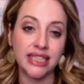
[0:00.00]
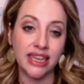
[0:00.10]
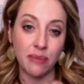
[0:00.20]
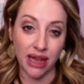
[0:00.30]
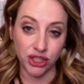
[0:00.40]
and to
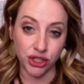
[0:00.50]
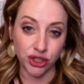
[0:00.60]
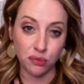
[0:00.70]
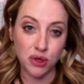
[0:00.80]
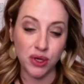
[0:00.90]
give back to
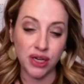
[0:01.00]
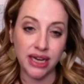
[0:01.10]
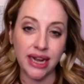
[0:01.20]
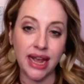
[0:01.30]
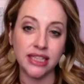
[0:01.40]
your
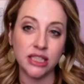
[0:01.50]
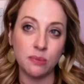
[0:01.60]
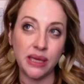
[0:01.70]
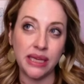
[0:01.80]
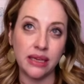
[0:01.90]
community and to
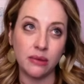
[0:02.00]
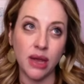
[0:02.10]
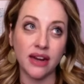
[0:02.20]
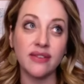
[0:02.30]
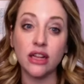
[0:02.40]
be
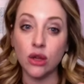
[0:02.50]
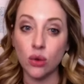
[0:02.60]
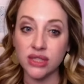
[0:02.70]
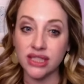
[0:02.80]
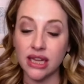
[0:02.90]
kind of like a
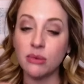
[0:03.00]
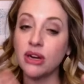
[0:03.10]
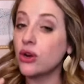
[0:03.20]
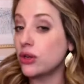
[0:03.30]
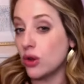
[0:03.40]
local
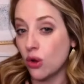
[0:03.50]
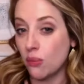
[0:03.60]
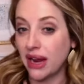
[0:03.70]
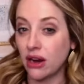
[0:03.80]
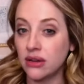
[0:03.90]
celebrity or your local
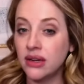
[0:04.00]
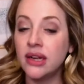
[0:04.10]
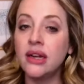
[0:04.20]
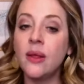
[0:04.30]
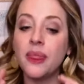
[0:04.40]
mayor.
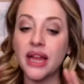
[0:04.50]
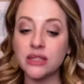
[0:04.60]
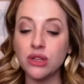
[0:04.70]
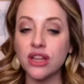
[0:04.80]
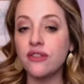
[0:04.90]

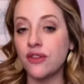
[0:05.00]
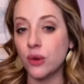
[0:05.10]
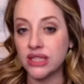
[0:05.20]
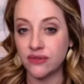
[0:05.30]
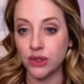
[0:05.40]
That's really the
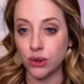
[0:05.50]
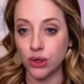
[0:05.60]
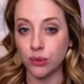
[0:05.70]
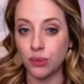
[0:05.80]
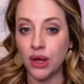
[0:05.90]
focus of the
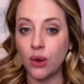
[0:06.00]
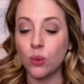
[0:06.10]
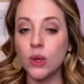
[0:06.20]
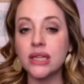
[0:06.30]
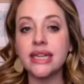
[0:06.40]
group
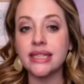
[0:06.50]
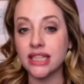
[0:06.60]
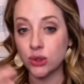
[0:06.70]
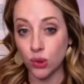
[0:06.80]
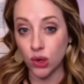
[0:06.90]
real estate
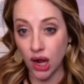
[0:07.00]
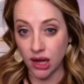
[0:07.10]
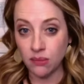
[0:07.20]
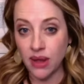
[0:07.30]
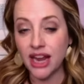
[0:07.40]
sales will
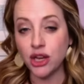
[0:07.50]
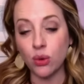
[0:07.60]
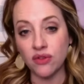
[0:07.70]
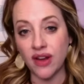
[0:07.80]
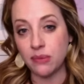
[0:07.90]
come and
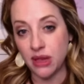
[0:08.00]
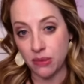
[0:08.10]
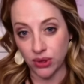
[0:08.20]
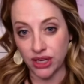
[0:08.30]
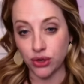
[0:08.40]
you will find
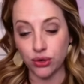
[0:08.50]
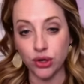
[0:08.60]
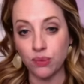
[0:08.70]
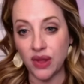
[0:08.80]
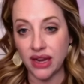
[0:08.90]
people in your
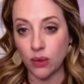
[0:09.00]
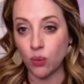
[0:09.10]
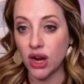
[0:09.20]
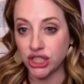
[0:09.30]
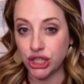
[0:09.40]
group that
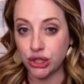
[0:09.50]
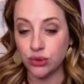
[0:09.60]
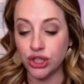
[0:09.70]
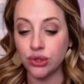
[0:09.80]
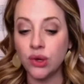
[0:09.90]
want to
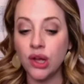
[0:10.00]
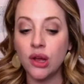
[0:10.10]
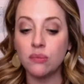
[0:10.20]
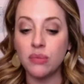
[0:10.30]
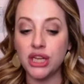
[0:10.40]
use you.
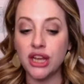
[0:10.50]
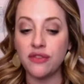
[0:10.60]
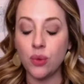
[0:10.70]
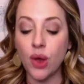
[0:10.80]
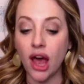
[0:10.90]
But
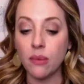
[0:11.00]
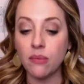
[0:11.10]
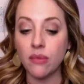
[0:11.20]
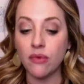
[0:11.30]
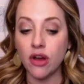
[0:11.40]
if you
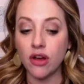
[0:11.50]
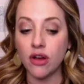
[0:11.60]
come